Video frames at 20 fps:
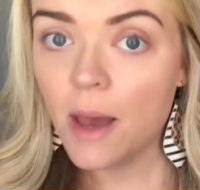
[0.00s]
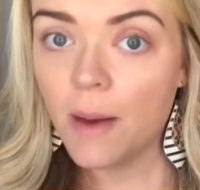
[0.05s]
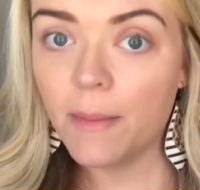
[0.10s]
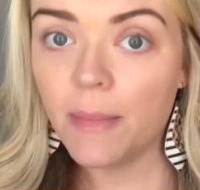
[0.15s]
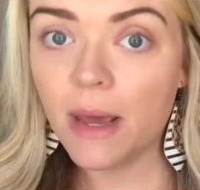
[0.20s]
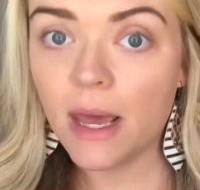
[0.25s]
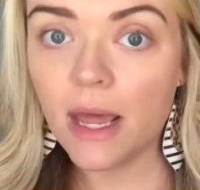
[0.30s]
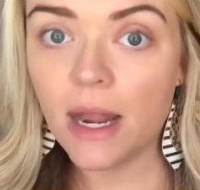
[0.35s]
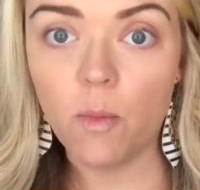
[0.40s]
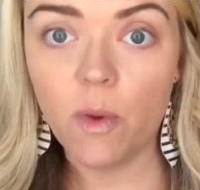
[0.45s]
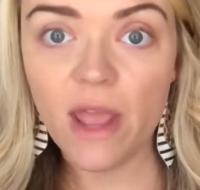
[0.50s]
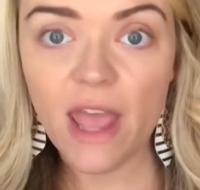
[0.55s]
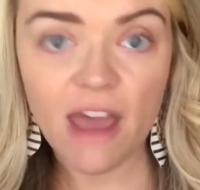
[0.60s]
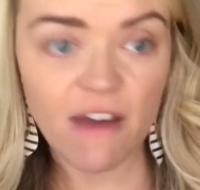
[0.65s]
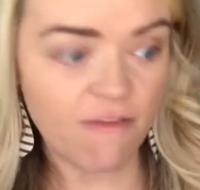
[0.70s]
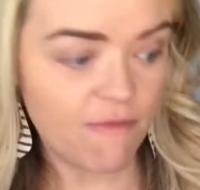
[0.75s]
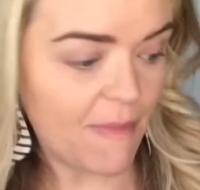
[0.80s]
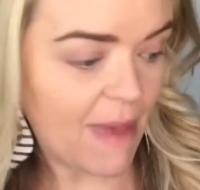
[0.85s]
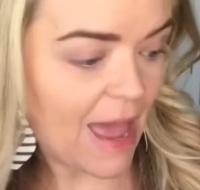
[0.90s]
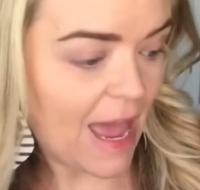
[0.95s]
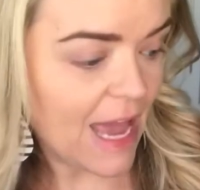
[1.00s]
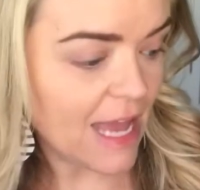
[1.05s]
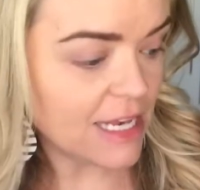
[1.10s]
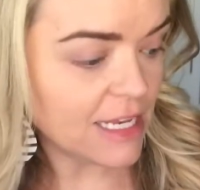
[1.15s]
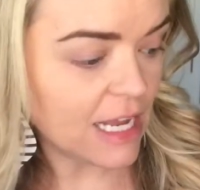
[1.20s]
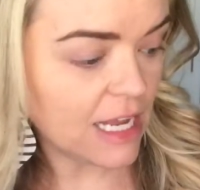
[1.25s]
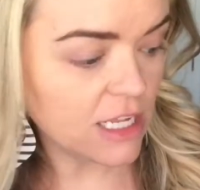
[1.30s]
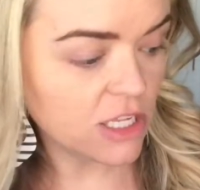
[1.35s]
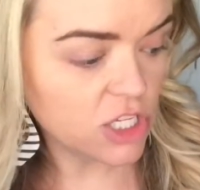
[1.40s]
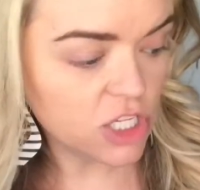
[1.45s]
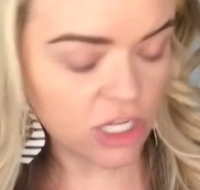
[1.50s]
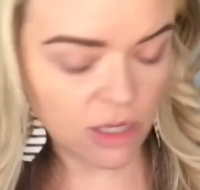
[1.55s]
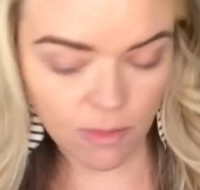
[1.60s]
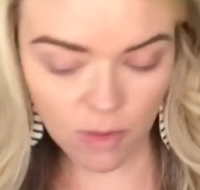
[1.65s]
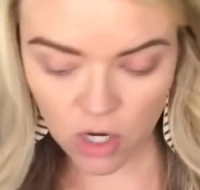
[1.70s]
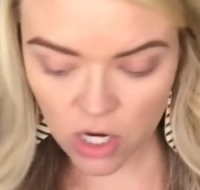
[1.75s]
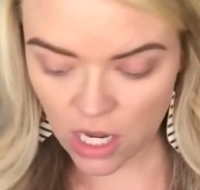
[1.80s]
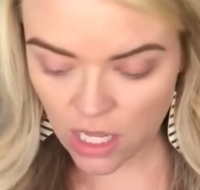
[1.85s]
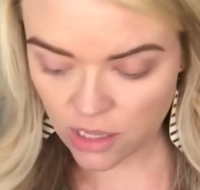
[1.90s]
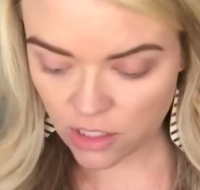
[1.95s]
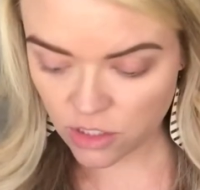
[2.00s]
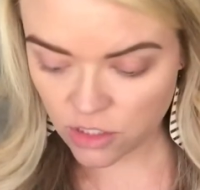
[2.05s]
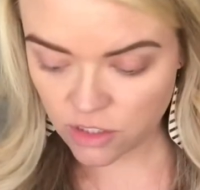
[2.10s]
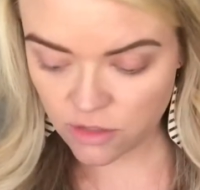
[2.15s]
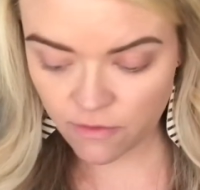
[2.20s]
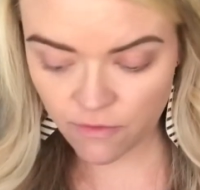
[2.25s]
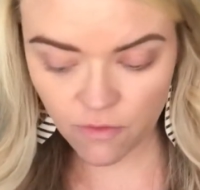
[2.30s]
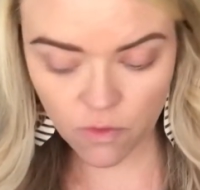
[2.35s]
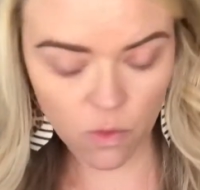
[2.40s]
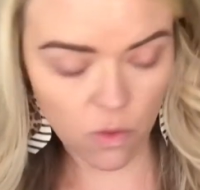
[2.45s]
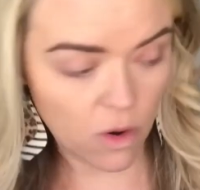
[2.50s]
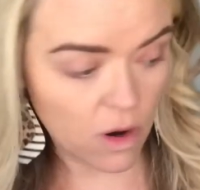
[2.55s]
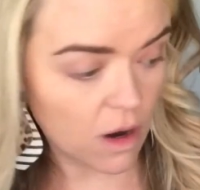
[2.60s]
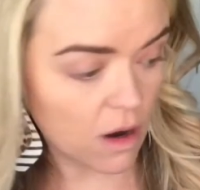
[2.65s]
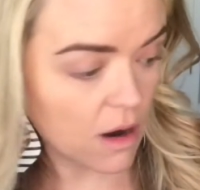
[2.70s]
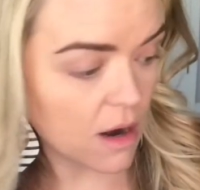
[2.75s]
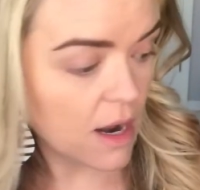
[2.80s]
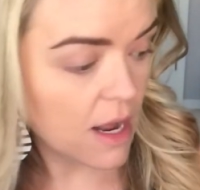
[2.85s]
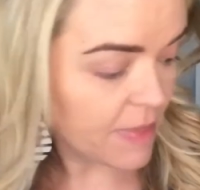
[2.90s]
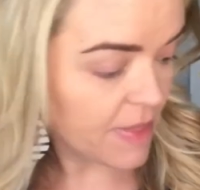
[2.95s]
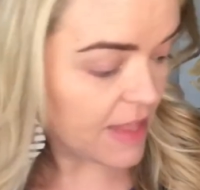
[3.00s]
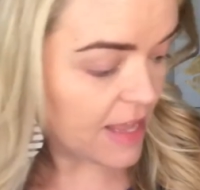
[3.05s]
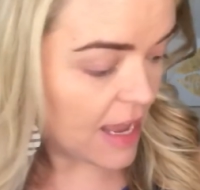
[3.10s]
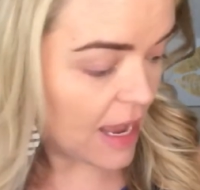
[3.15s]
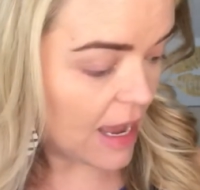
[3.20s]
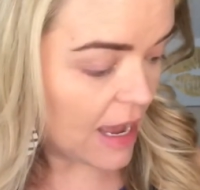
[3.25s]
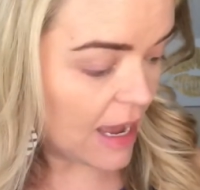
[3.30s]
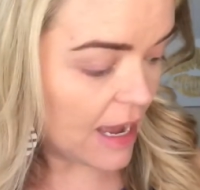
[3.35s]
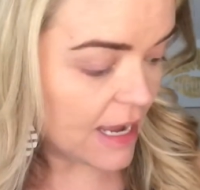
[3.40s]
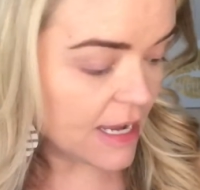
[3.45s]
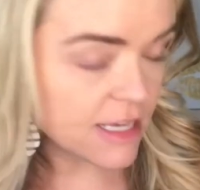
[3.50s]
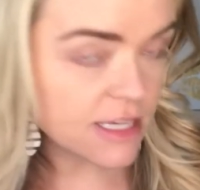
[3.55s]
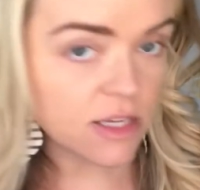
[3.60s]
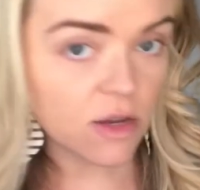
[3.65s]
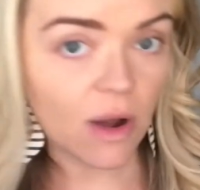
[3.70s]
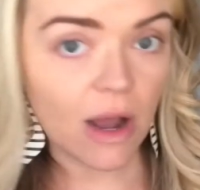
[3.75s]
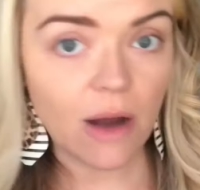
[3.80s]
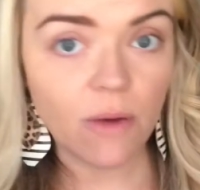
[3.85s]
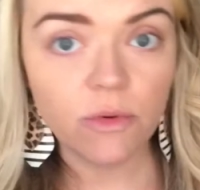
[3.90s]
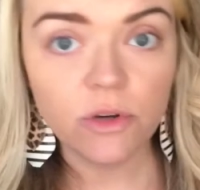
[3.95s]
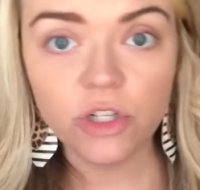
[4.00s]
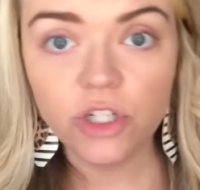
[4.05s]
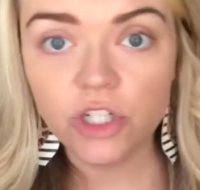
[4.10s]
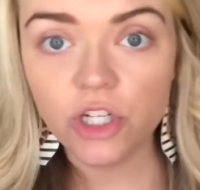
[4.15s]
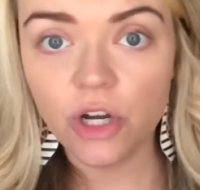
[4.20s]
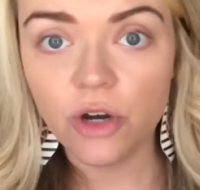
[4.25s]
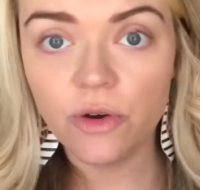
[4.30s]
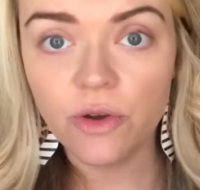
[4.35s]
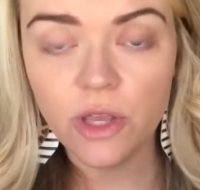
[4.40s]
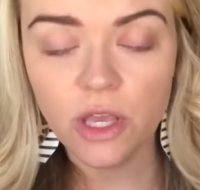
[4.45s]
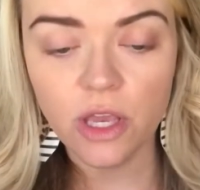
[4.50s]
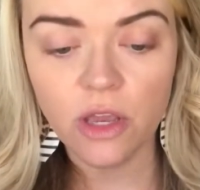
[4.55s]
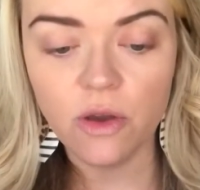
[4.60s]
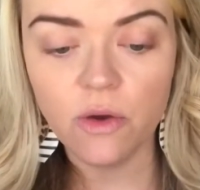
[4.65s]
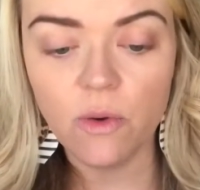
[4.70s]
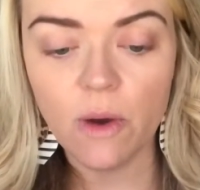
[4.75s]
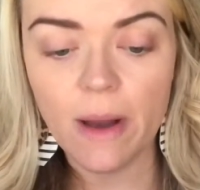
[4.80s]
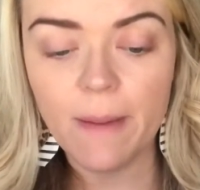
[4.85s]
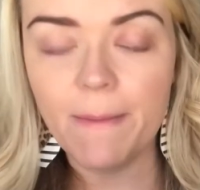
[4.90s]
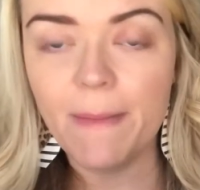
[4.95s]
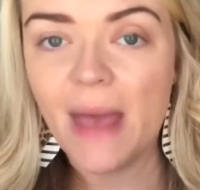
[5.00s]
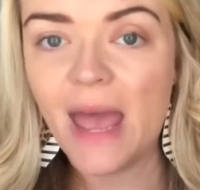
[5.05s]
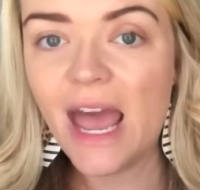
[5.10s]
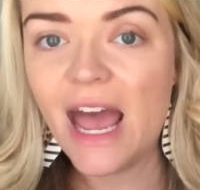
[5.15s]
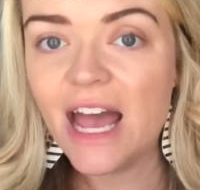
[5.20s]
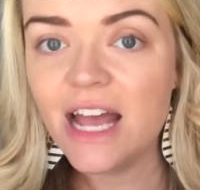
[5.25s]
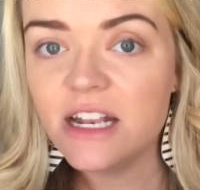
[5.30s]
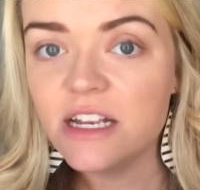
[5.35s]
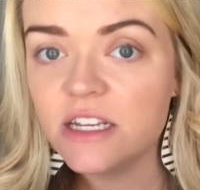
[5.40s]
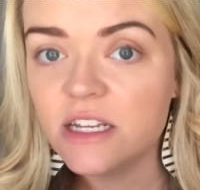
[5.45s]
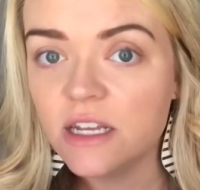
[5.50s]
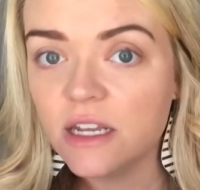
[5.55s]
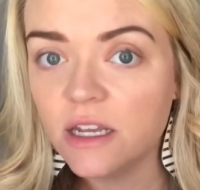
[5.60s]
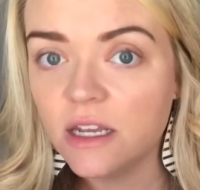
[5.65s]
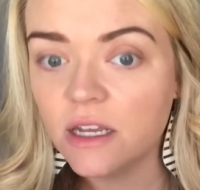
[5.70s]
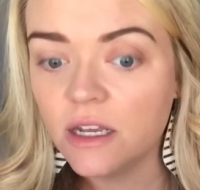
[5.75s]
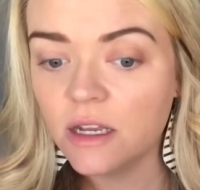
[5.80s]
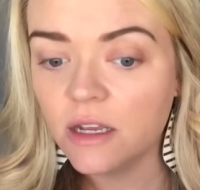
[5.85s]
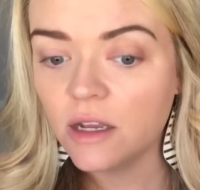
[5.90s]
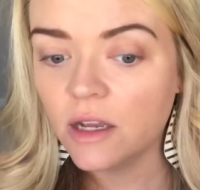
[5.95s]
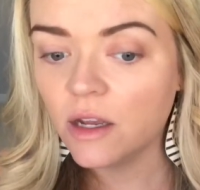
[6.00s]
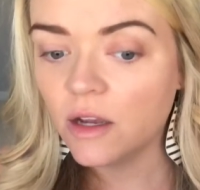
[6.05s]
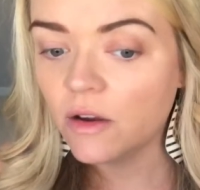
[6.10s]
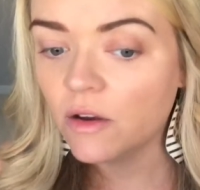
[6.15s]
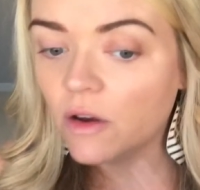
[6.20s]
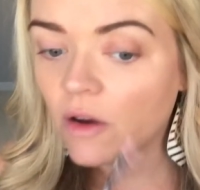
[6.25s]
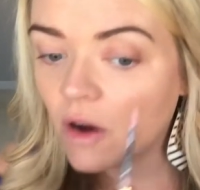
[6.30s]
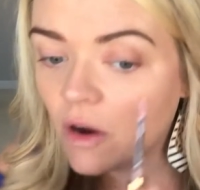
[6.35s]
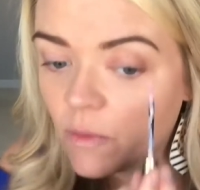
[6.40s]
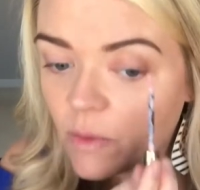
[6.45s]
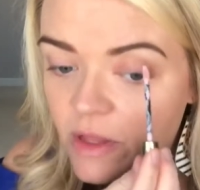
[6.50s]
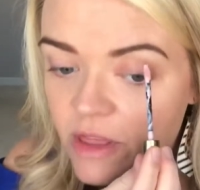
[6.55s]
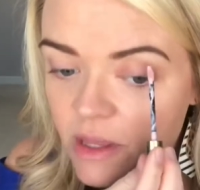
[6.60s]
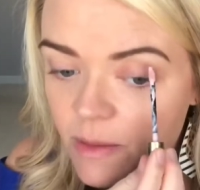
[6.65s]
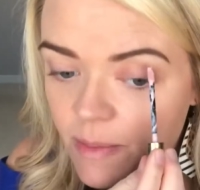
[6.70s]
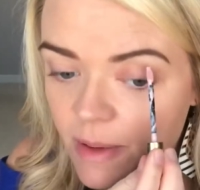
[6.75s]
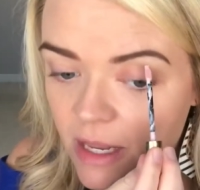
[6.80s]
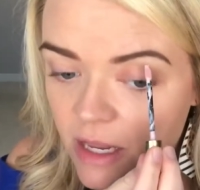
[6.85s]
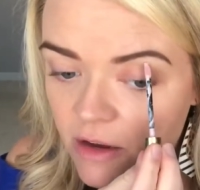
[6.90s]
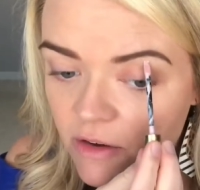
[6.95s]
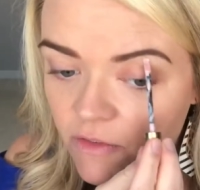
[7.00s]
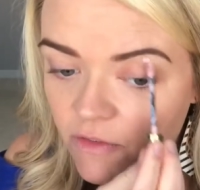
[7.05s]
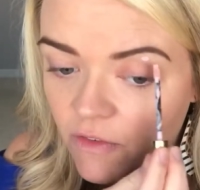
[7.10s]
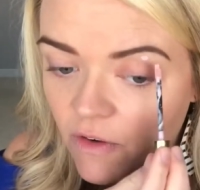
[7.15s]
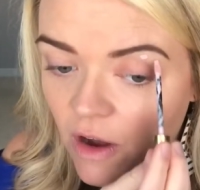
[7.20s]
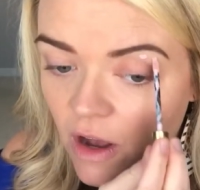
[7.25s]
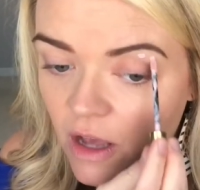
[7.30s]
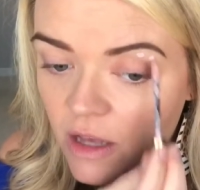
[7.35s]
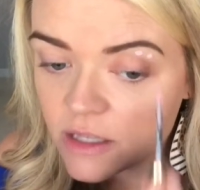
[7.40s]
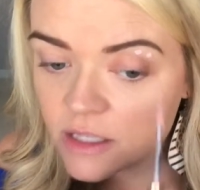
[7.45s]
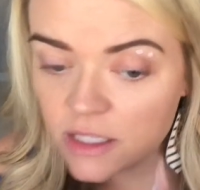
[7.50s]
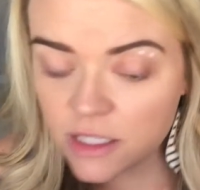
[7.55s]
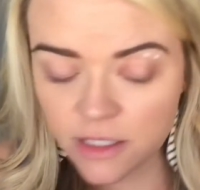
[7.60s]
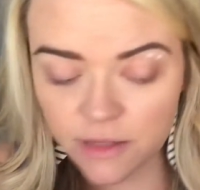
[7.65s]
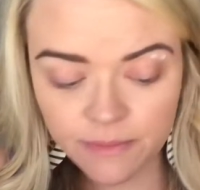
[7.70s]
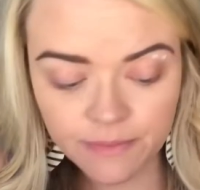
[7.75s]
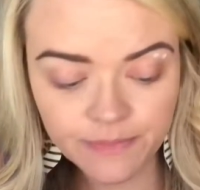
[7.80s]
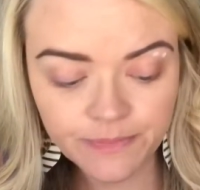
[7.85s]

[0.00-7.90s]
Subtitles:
But we have matte and shimmer colors for the eye. So I will show you a matte with the pink frost.